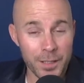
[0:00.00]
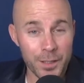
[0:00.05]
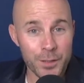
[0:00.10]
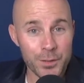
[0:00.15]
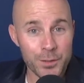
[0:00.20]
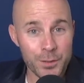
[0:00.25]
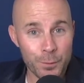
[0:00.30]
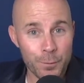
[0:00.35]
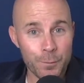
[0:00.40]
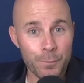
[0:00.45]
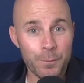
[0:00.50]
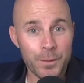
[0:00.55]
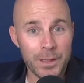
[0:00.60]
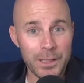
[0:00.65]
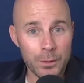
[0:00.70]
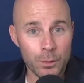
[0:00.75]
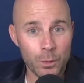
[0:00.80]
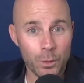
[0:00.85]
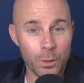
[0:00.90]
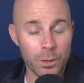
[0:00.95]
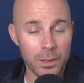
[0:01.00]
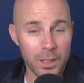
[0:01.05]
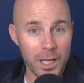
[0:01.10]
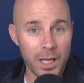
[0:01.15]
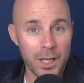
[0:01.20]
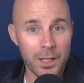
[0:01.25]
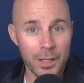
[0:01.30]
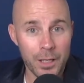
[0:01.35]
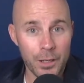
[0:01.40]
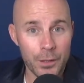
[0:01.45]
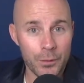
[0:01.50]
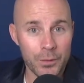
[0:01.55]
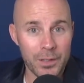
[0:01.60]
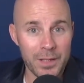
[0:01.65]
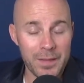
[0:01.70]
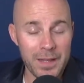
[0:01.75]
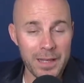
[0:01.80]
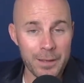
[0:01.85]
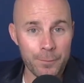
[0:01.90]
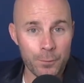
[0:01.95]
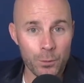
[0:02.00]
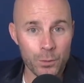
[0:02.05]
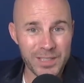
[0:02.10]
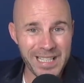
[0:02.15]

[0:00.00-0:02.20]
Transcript: to feel alone and therefore to